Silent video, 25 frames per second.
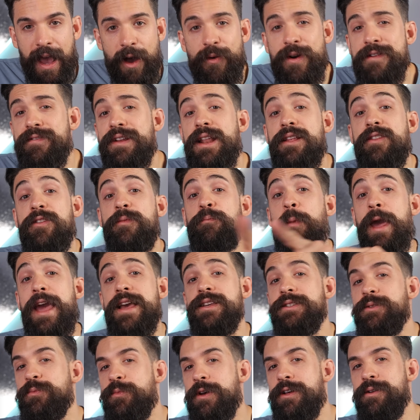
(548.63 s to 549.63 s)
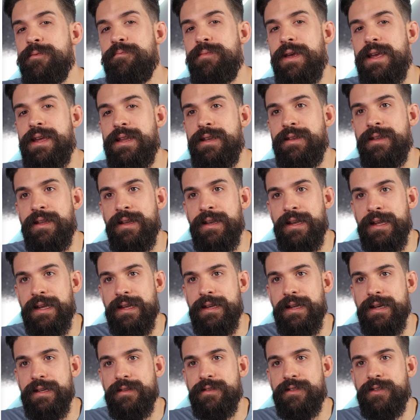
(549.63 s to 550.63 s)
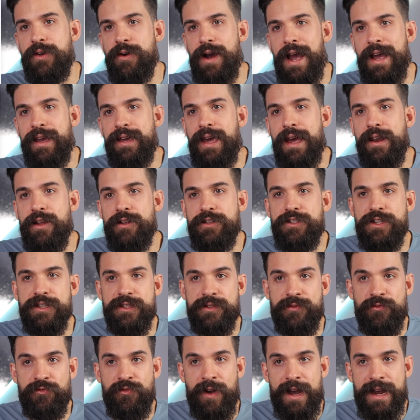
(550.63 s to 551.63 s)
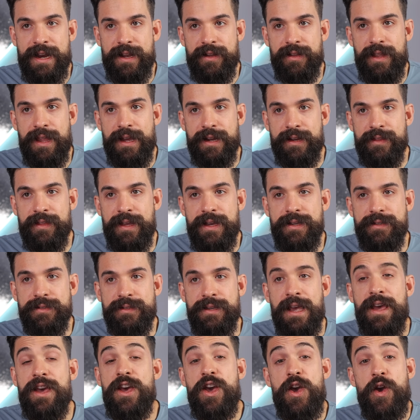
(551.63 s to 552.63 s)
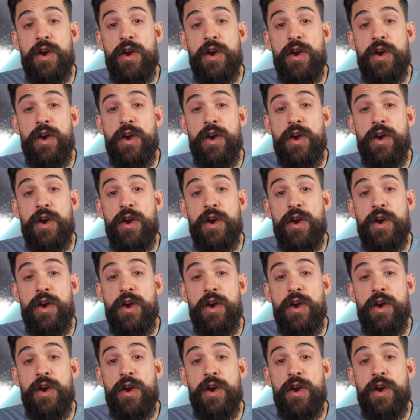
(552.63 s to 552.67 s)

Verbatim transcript: However, that space will be deleted. So I cannot just write it like this.